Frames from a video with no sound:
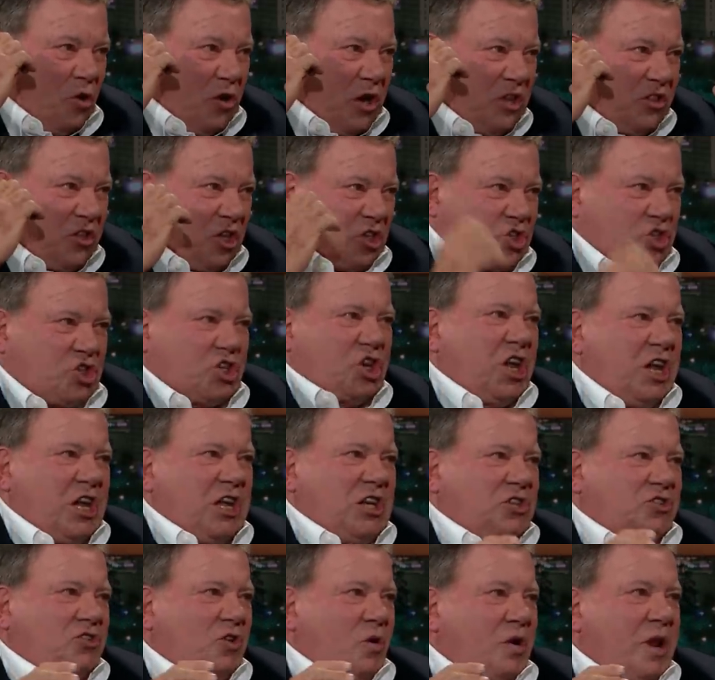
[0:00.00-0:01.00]
don't eat the
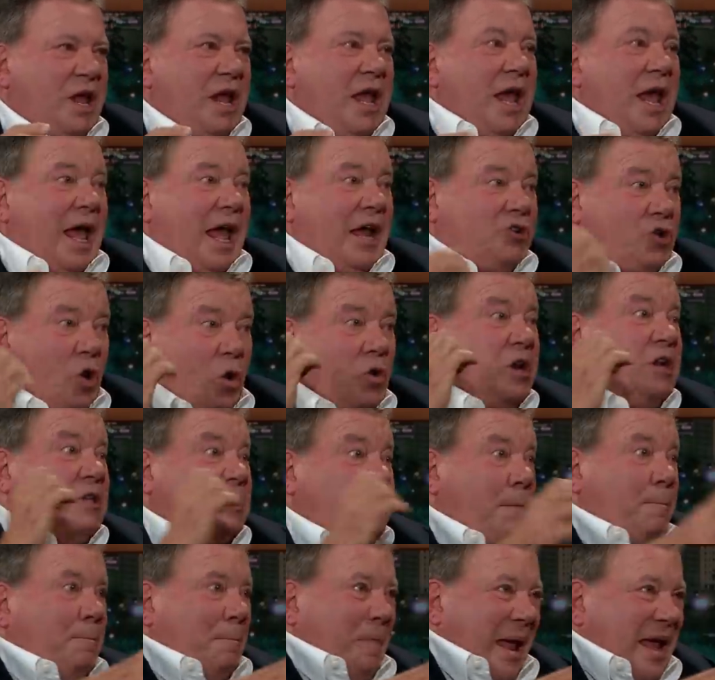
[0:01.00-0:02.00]
cheese. Don't don't
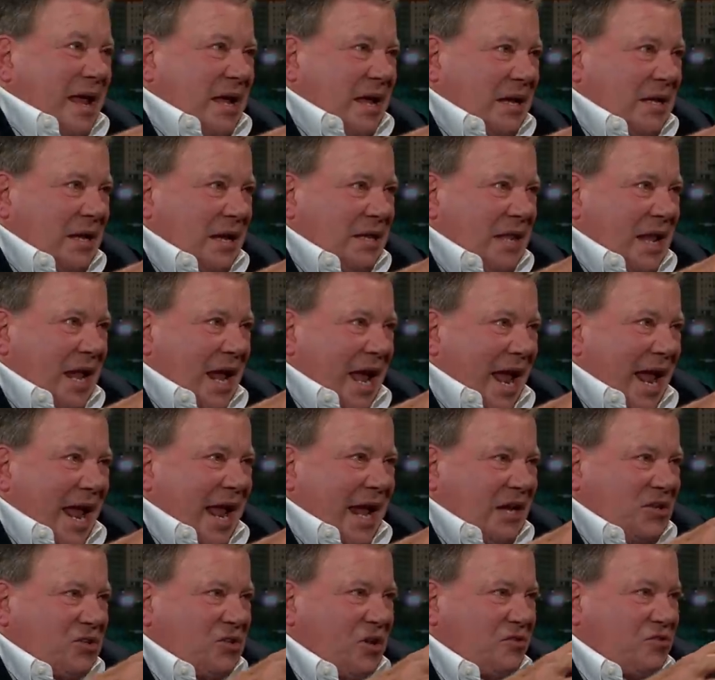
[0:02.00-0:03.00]
eat the bacon and the eggs.